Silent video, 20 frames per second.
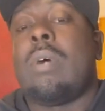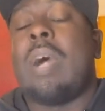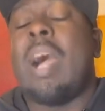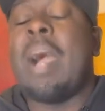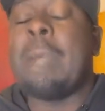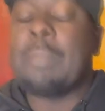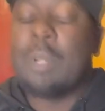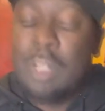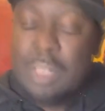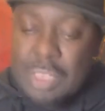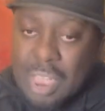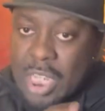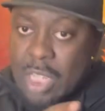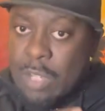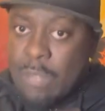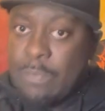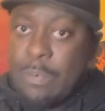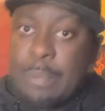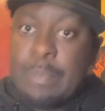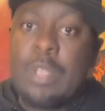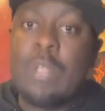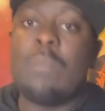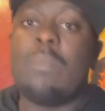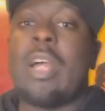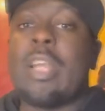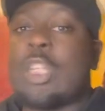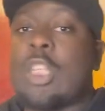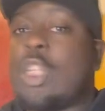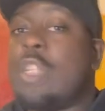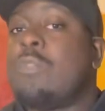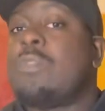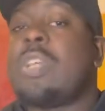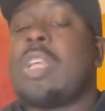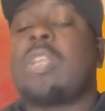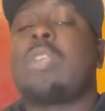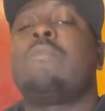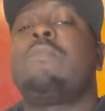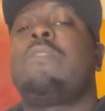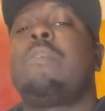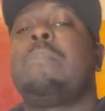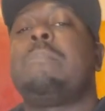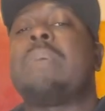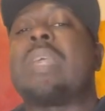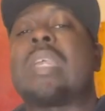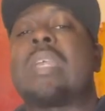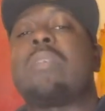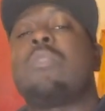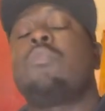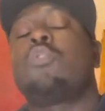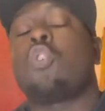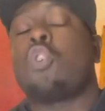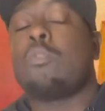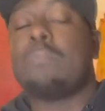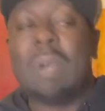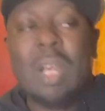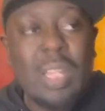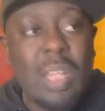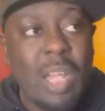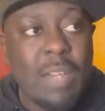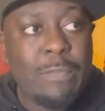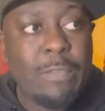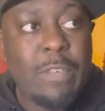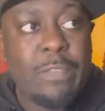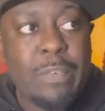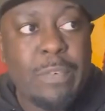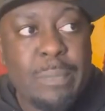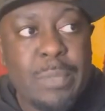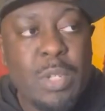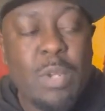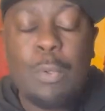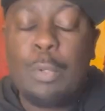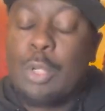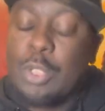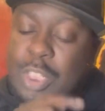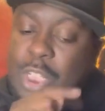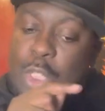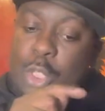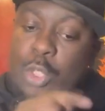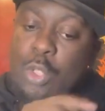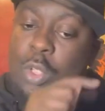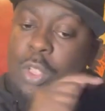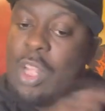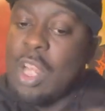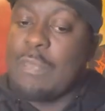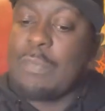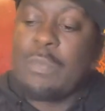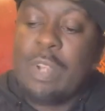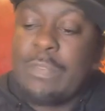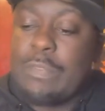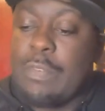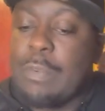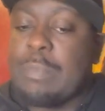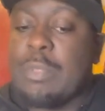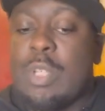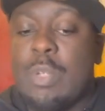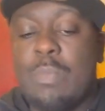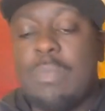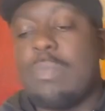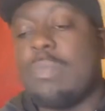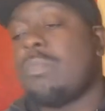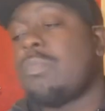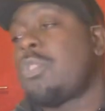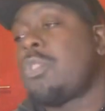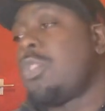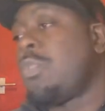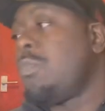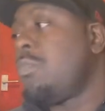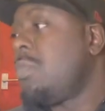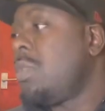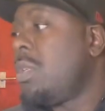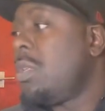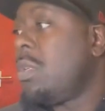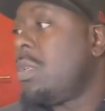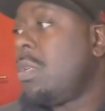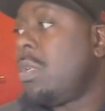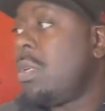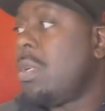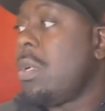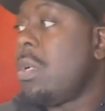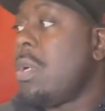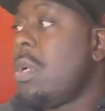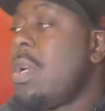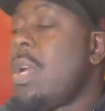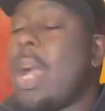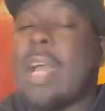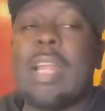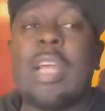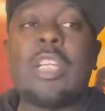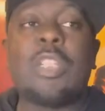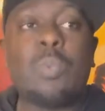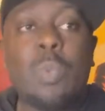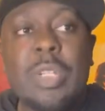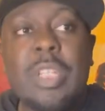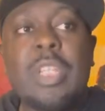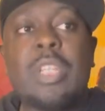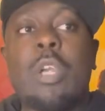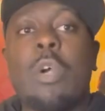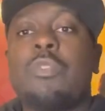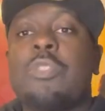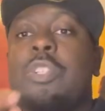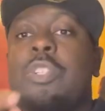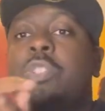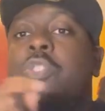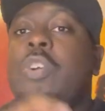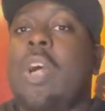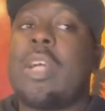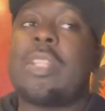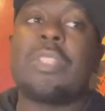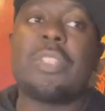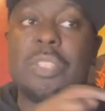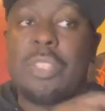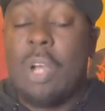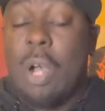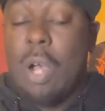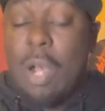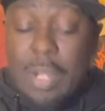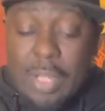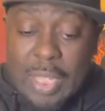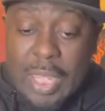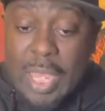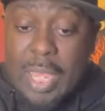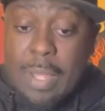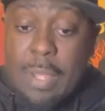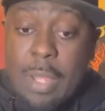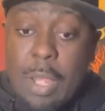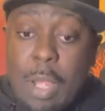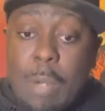I'm going to take from you like you've taken from me. You took my life away from you. I'm going to take your life away from you too. And that's when he goes to try to target